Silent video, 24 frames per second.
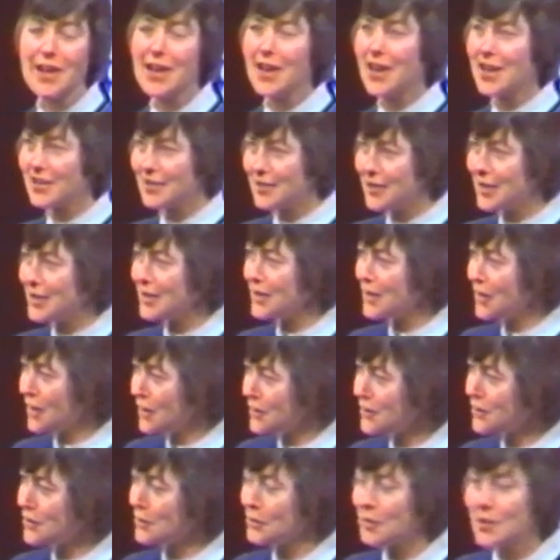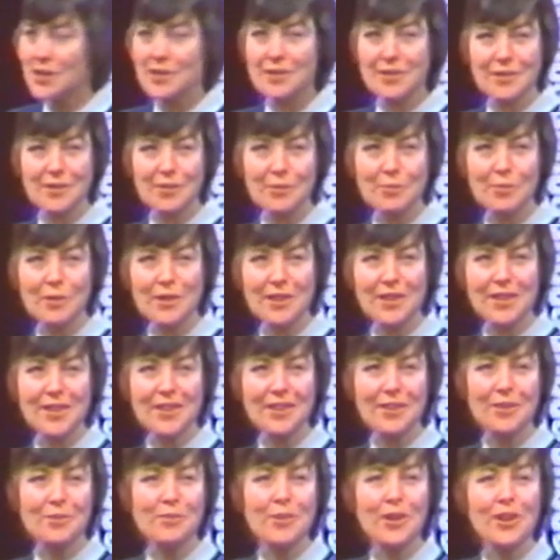and see the consequences of
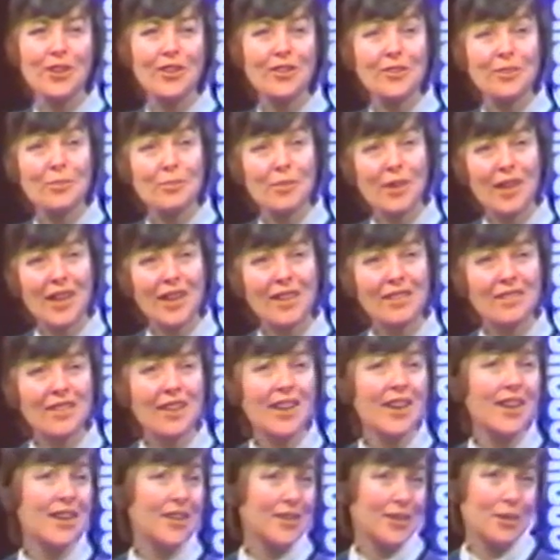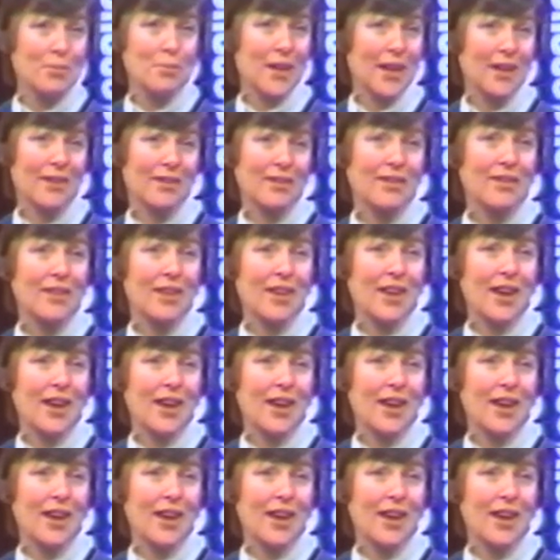particular models and plans, the better.